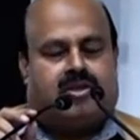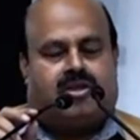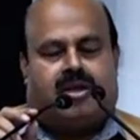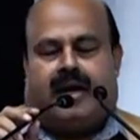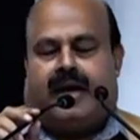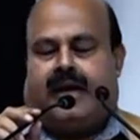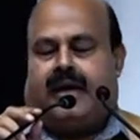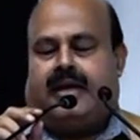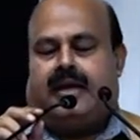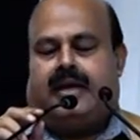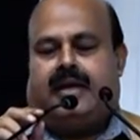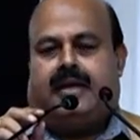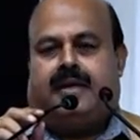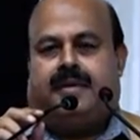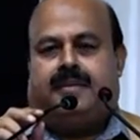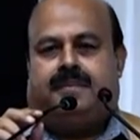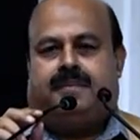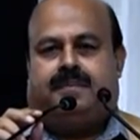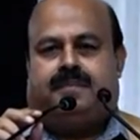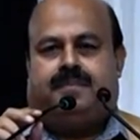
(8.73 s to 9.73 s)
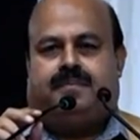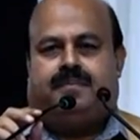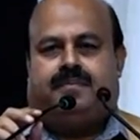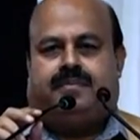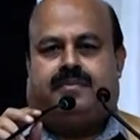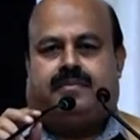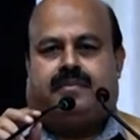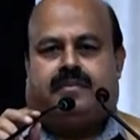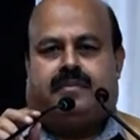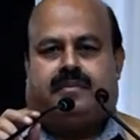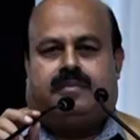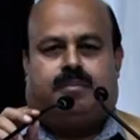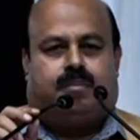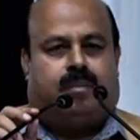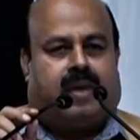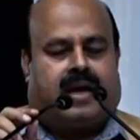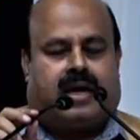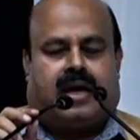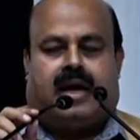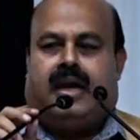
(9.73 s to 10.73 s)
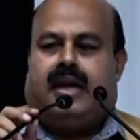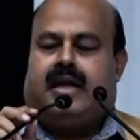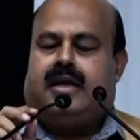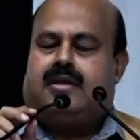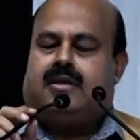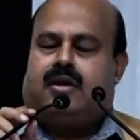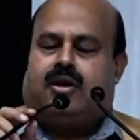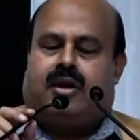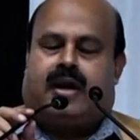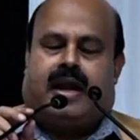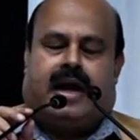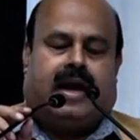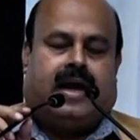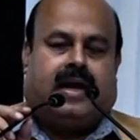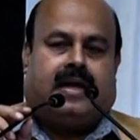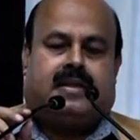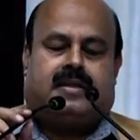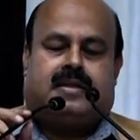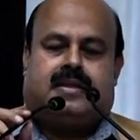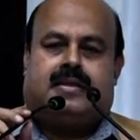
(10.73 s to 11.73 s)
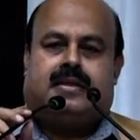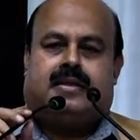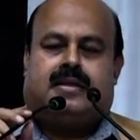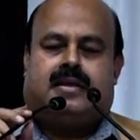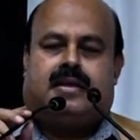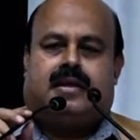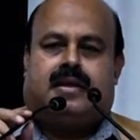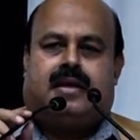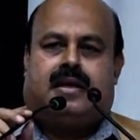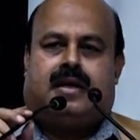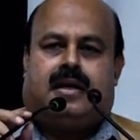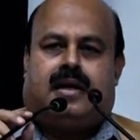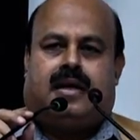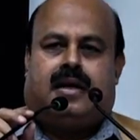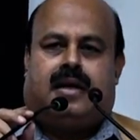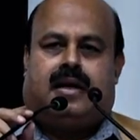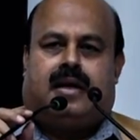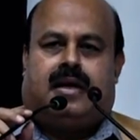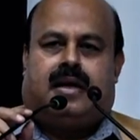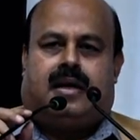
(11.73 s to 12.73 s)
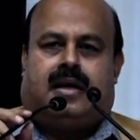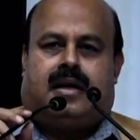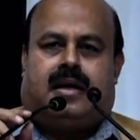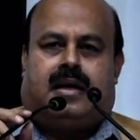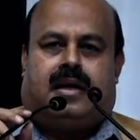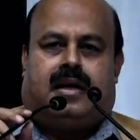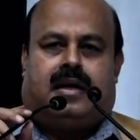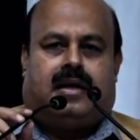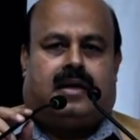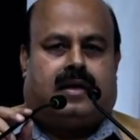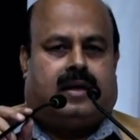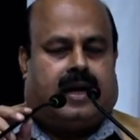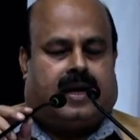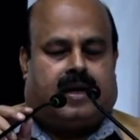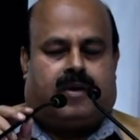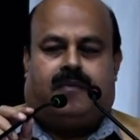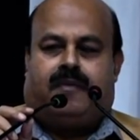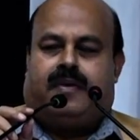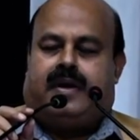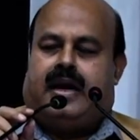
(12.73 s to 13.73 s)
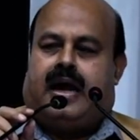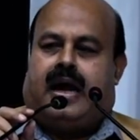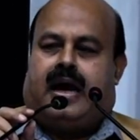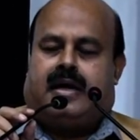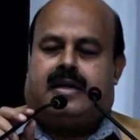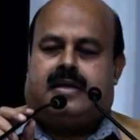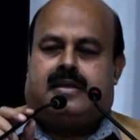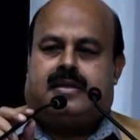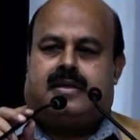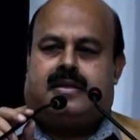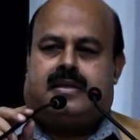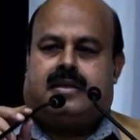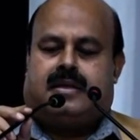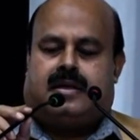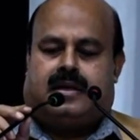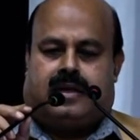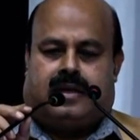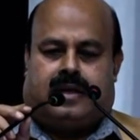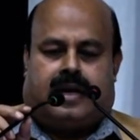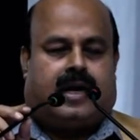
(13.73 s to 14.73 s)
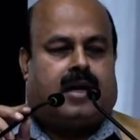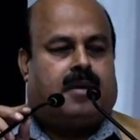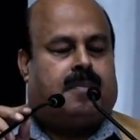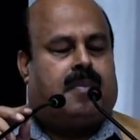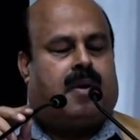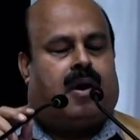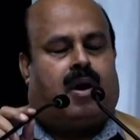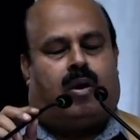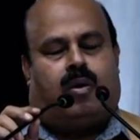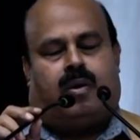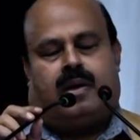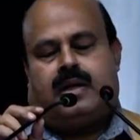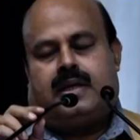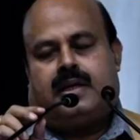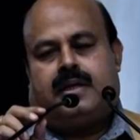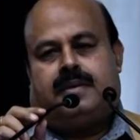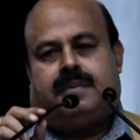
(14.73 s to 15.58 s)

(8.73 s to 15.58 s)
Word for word: Jain, my colleagues on DIAS, Director of Finance, Director of Power,